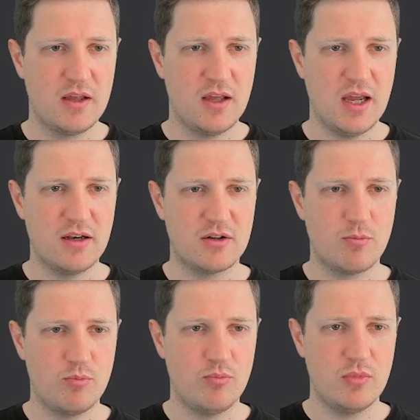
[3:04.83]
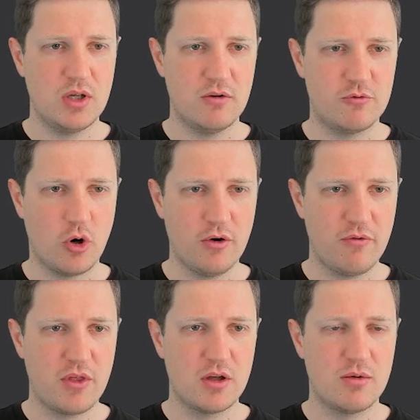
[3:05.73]
And in front of
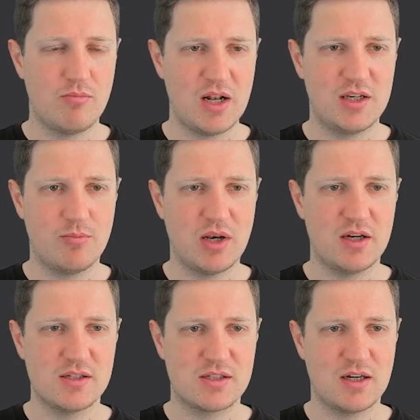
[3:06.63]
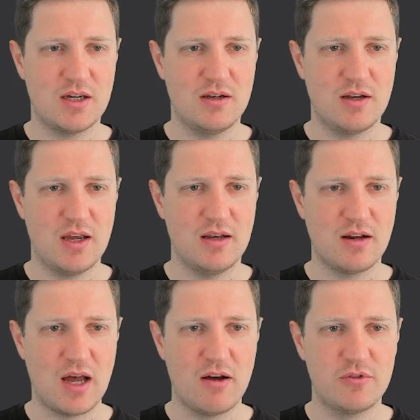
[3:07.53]
the multiply sign and
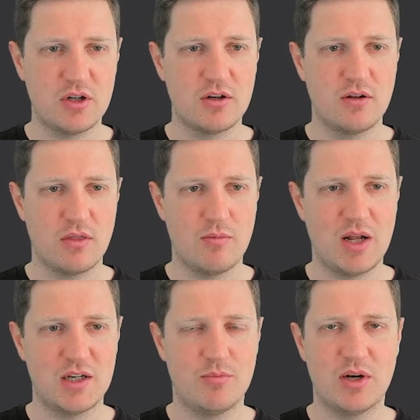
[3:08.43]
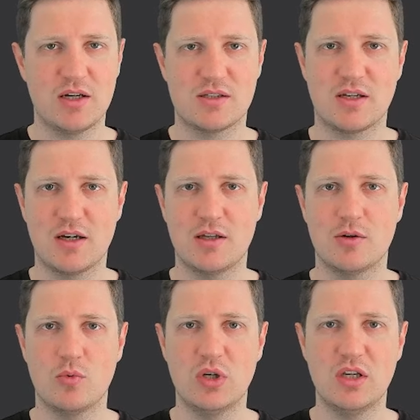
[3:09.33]
after the multiply sign,
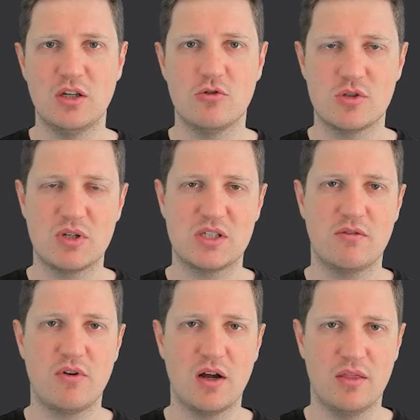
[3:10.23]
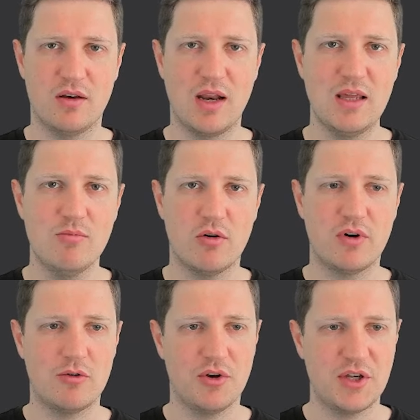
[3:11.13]
we need to specify the name of
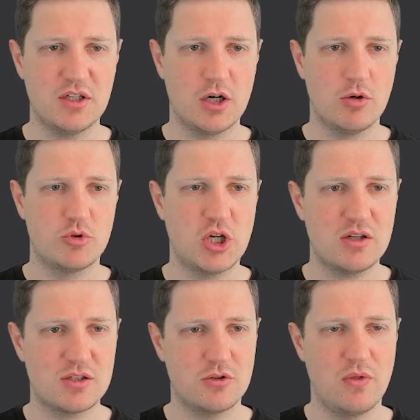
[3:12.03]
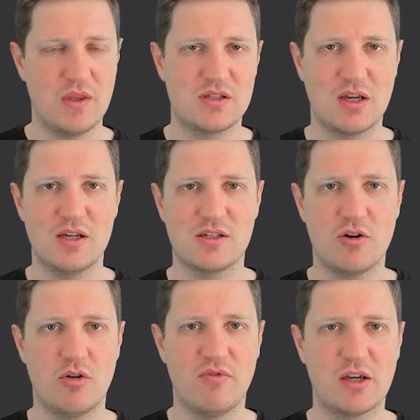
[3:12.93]
our data object. So in this case,
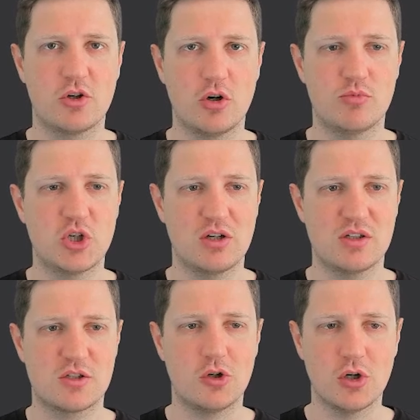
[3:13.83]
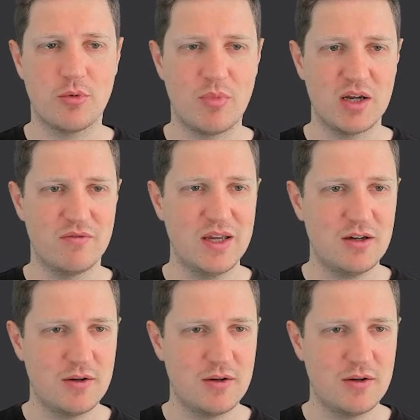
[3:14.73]
our vector object is called myVec.